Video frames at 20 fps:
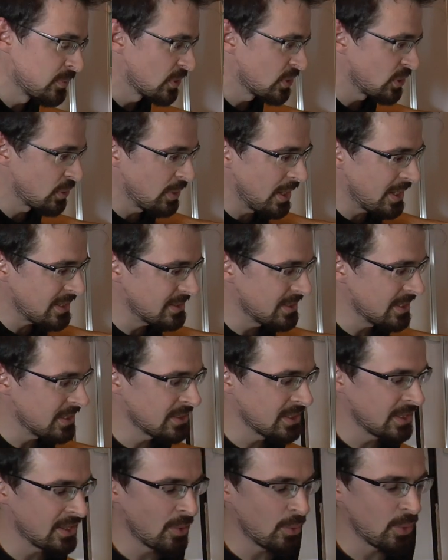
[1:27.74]
So next
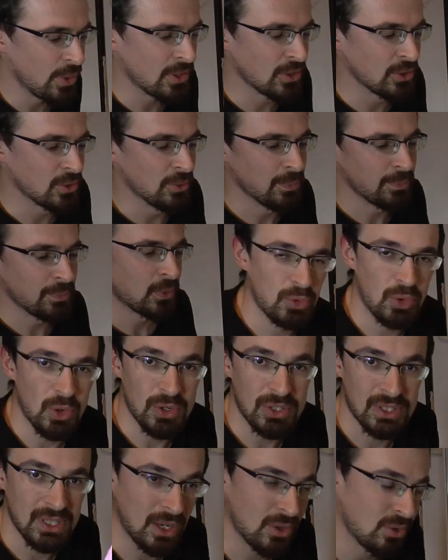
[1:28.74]
thing that I want to do, of
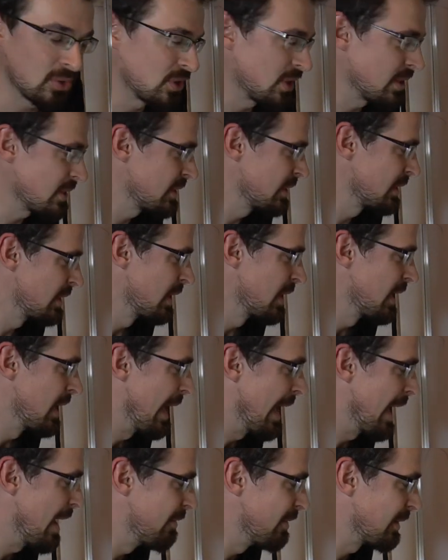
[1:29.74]
course I could just
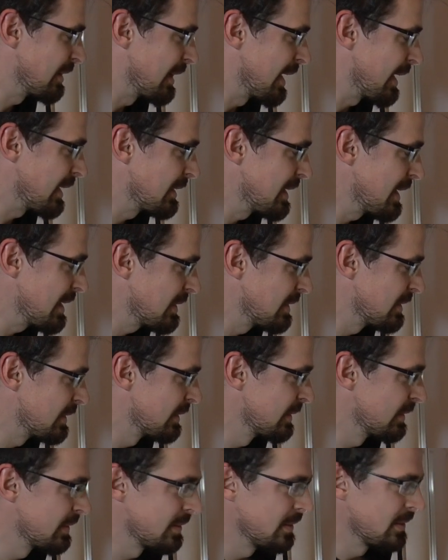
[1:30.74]
have it like that
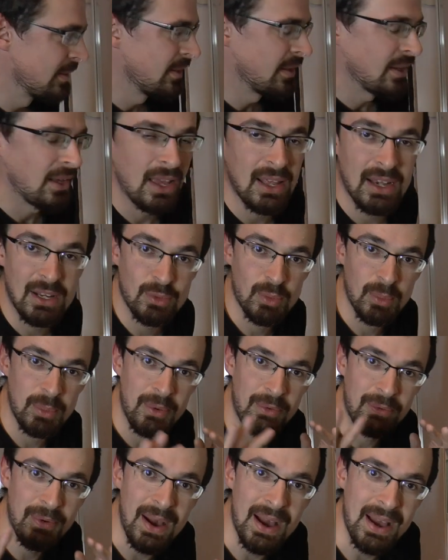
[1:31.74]
and it will
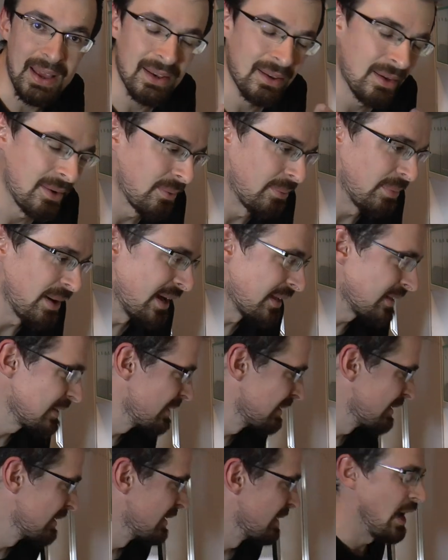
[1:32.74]
be fine,
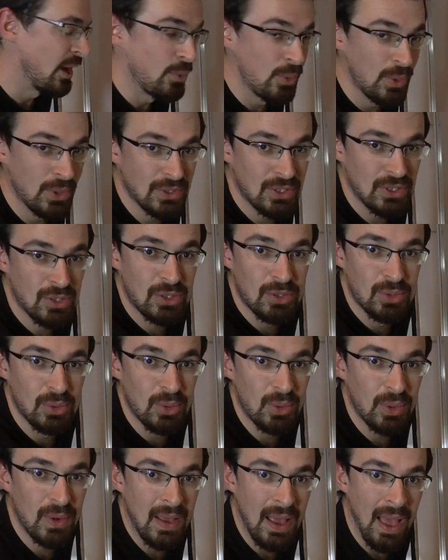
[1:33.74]
but I want it to
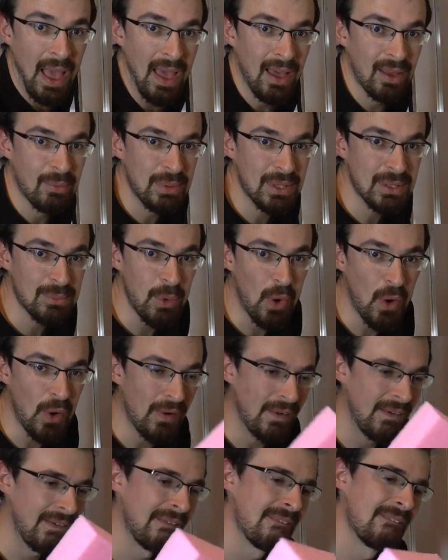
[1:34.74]
look a bit
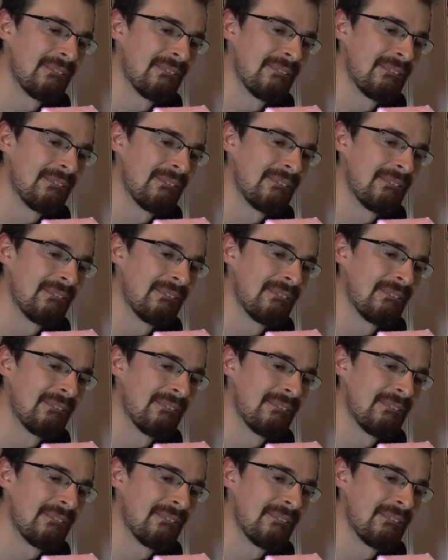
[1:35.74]
more